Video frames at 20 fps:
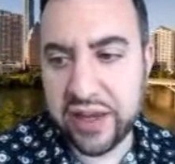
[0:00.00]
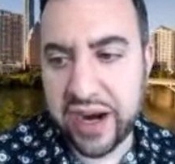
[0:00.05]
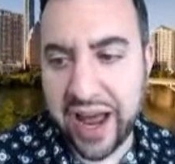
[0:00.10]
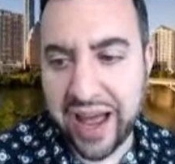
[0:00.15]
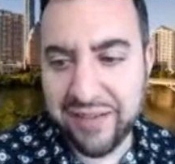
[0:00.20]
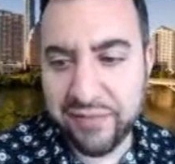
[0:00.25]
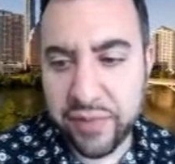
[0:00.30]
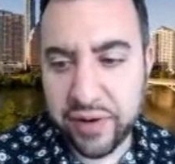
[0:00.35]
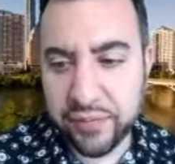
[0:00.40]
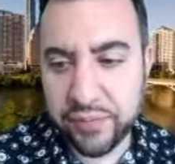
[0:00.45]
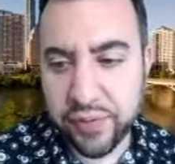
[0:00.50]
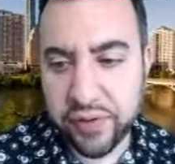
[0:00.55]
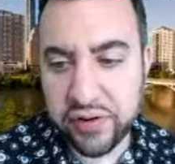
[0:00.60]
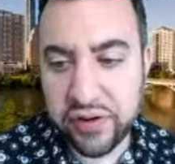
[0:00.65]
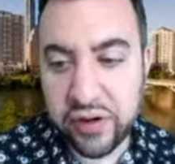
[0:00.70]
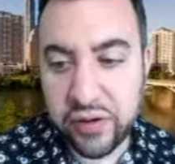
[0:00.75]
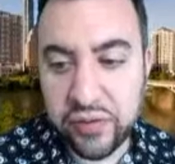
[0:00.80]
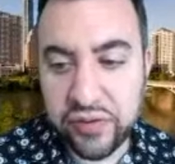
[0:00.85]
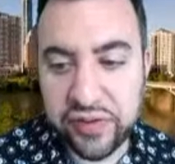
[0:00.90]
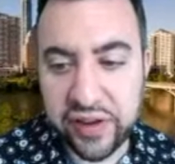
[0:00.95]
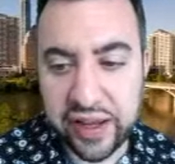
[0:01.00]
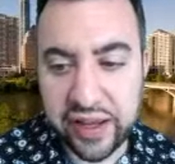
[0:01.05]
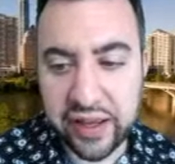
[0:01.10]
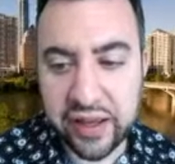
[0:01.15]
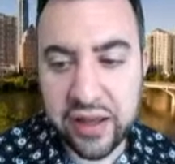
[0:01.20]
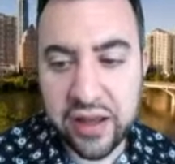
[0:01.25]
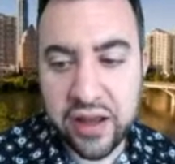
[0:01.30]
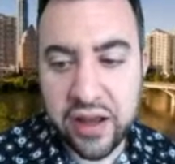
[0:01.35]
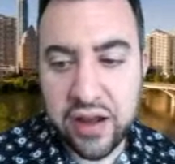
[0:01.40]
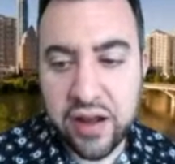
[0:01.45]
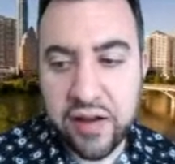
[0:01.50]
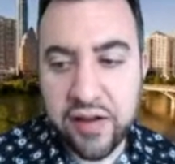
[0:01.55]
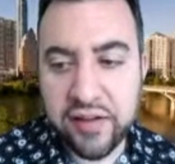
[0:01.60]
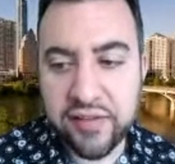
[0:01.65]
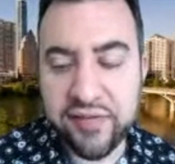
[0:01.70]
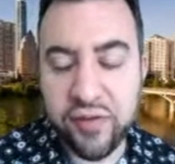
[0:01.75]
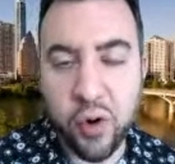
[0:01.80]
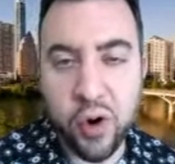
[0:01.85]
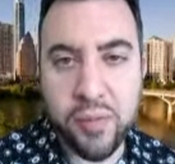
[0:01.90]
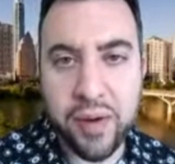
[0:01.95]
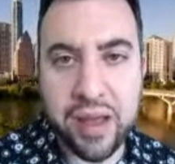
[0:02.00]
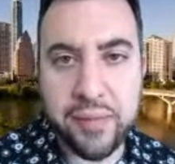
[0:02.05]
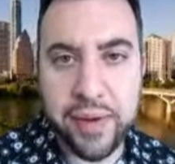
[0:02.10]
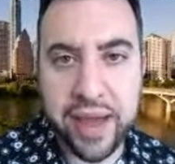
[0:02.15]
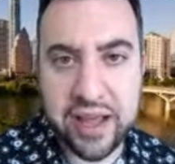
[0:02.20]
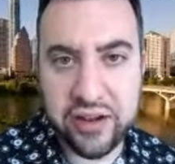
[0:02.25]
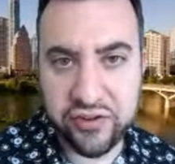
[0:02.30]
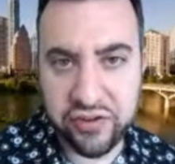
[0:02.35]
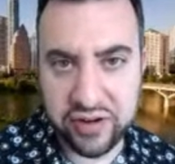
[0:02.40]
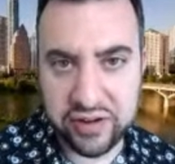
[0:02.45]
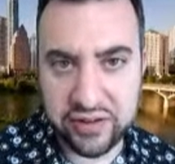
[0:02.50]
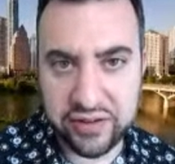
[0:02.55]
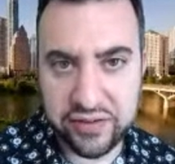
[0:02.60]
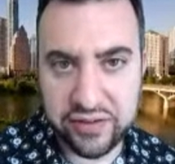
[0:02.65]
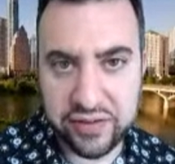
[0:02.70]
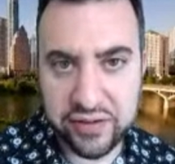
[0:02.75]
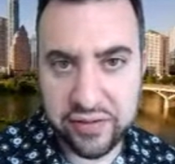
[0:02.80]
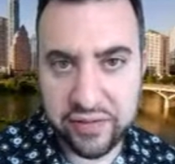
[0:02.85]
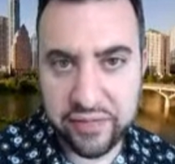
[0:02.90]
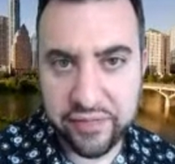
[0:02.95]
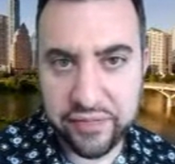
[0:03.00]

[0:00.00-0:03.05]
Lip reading: that I've been producing for my patrons.